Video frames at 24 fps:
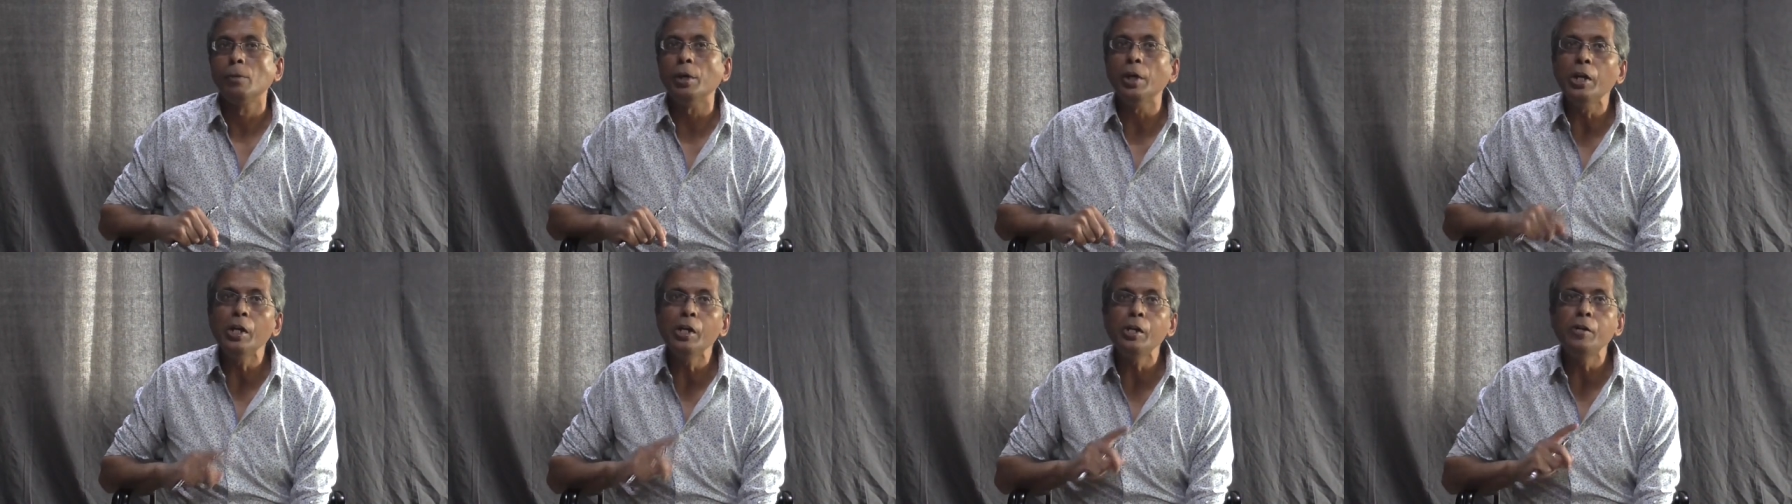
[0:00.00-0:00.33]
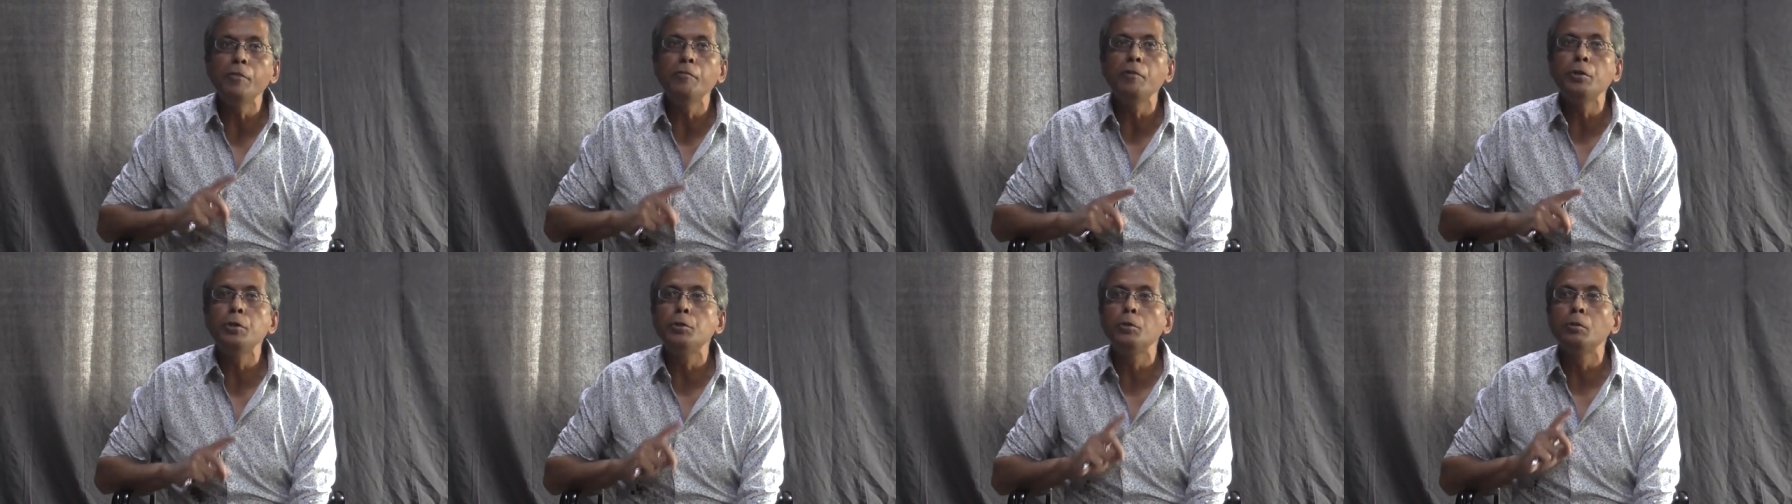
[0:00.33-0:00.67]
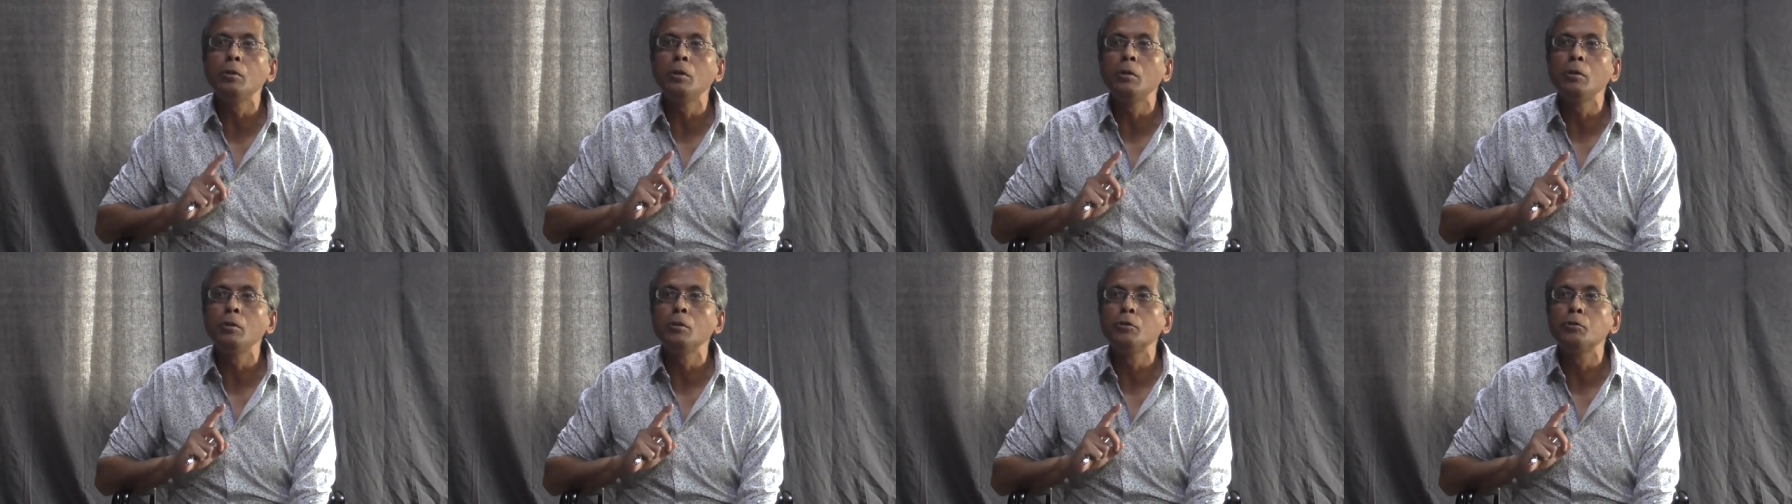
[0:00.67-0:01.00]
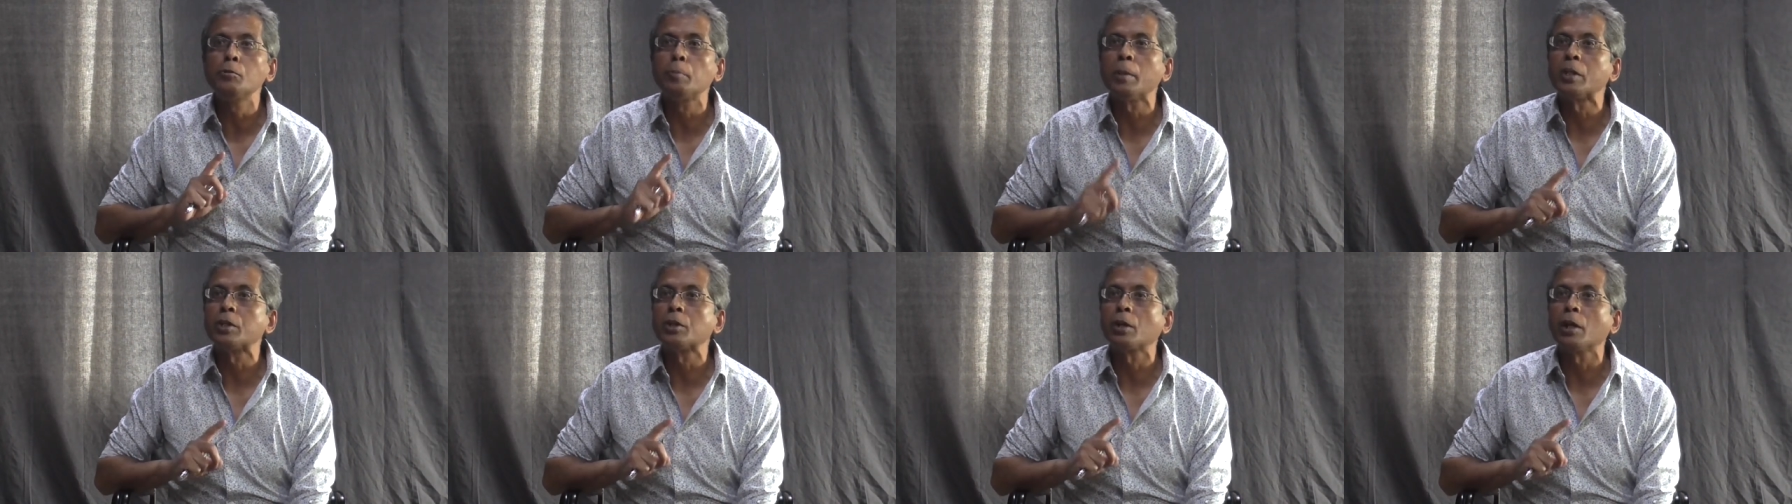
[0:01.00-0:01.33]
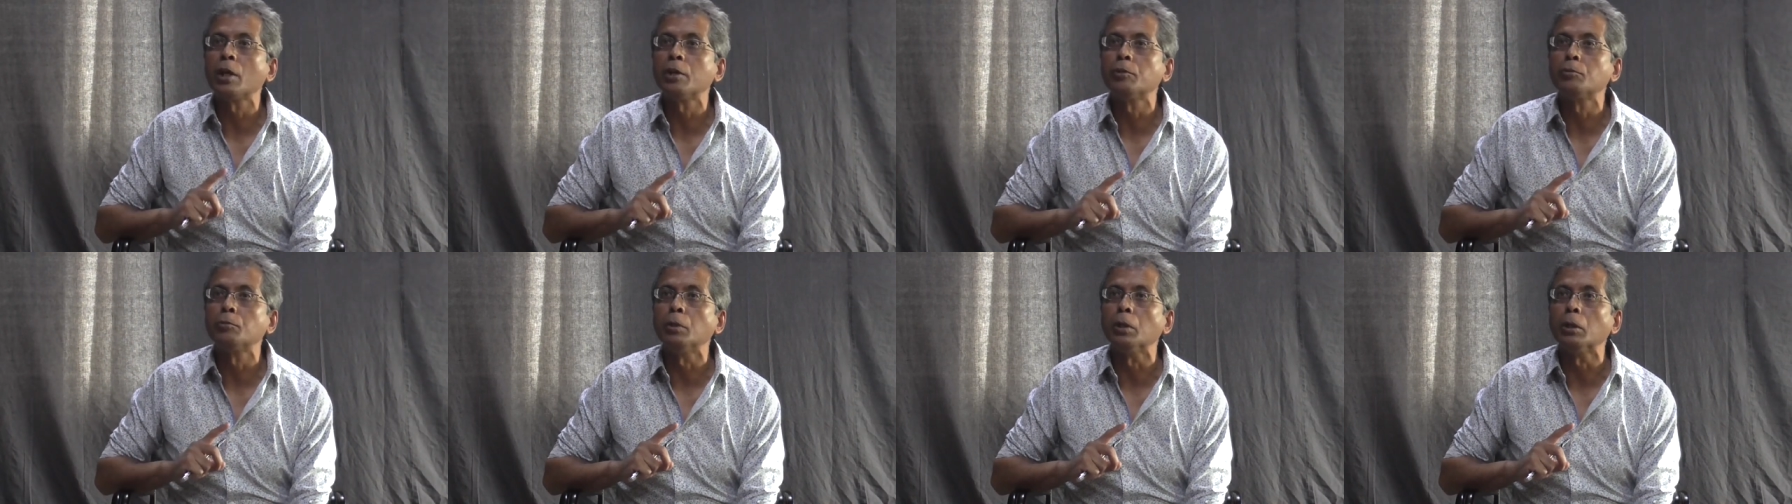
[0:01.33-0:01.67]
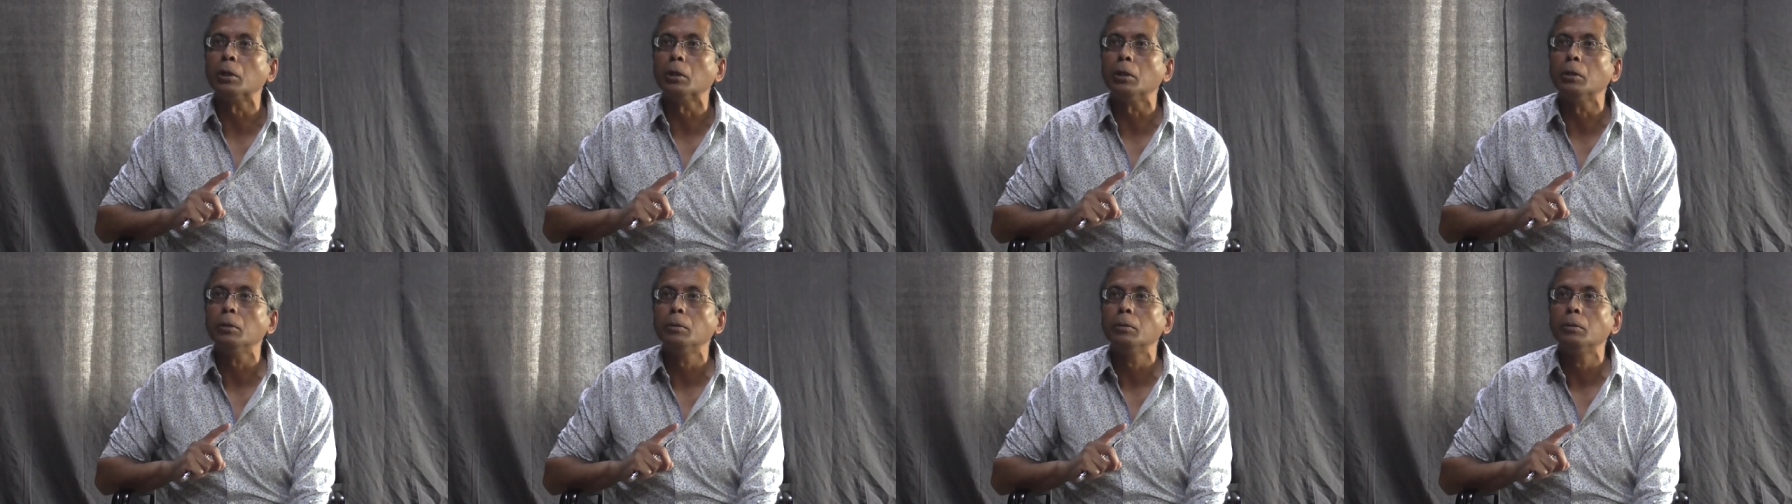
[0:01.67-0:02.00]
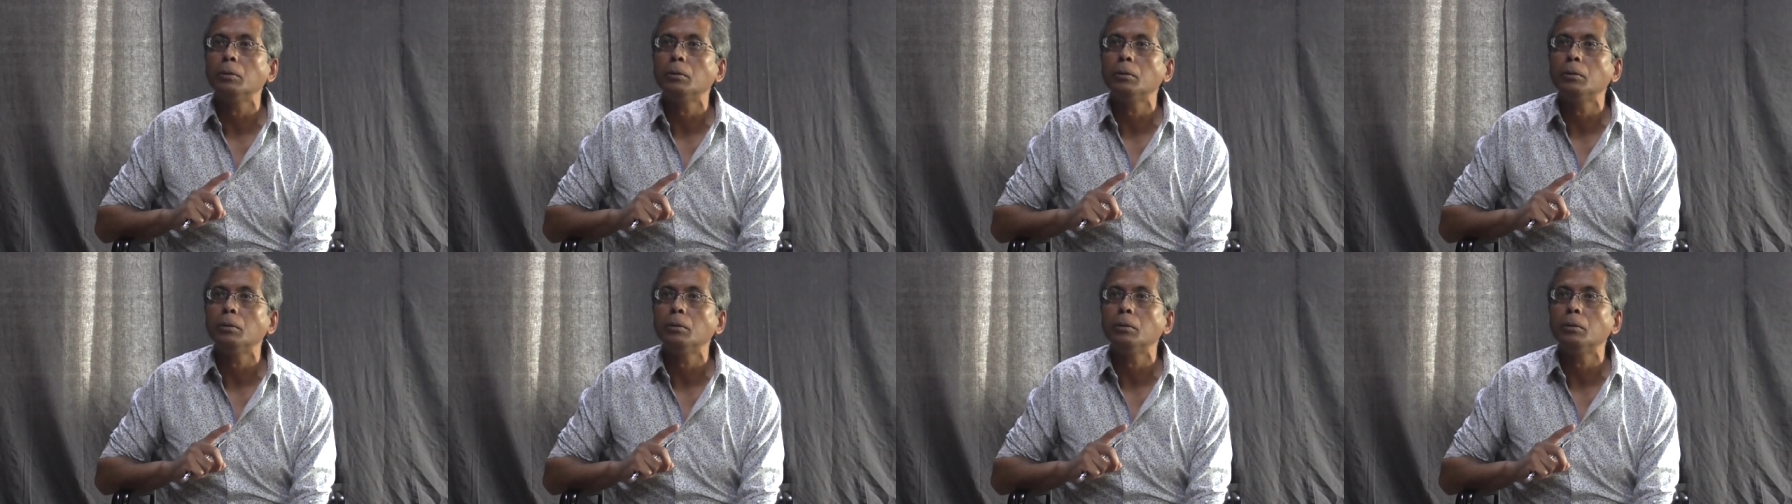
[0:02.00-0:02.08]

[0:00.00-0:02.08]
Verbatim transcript: The individual specialized worker,